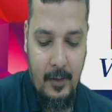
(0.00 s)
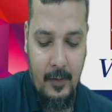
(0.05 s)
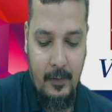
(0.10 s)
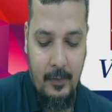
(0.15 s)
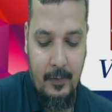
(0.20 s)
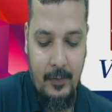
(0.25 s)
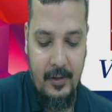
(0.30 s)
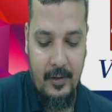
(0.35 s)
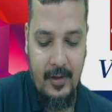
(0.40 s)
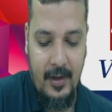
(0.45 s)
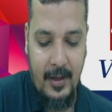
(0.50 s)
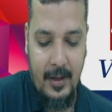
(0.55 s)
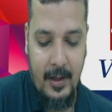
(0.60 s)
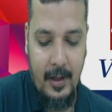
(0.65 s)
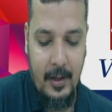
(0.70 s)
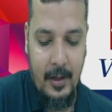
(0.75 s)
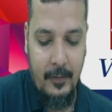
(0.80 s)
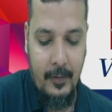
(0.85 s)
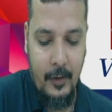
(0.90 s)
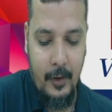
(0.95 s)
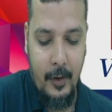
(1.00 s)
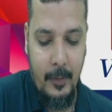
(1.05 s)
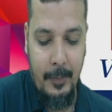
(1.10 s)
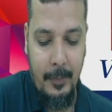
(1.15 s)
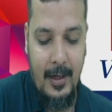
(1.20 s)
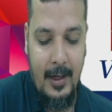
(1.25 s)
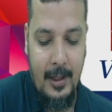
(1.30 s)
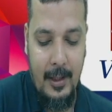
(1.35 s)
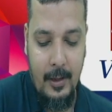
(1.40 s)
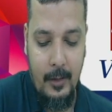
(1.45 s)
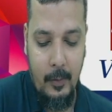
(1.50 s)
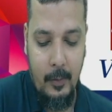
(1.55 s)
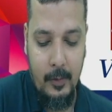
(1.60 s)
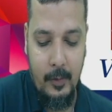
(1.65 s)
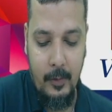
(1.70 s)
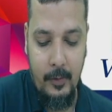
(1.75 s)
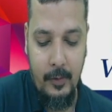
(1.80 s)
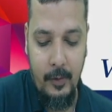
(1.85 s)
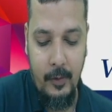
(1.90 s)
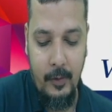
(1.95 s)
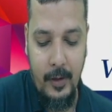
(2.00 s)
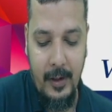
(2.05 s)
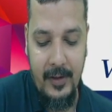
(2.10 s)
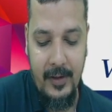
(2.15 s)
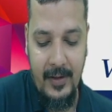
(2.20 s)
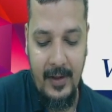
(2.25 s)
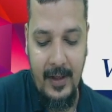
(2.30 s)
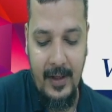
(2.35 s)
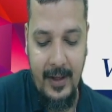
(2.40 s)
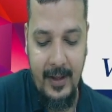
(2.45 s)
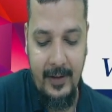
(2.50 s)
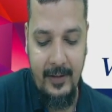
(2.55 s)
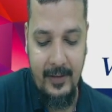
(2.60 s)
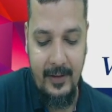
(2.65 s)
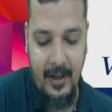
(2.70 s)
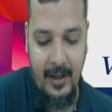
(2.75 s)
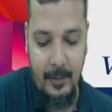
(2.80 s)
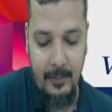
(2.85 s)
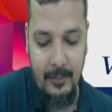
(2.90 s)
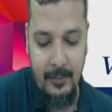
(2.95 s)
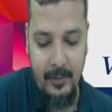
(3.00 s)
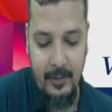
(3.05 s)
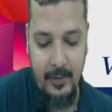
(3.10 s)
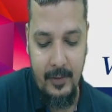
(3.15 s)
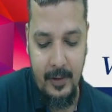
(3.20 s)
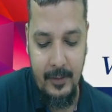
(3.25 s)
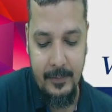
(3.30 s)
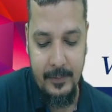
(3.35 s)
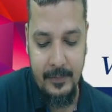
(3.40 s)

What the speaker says: which are relevant for your May 2023 exams.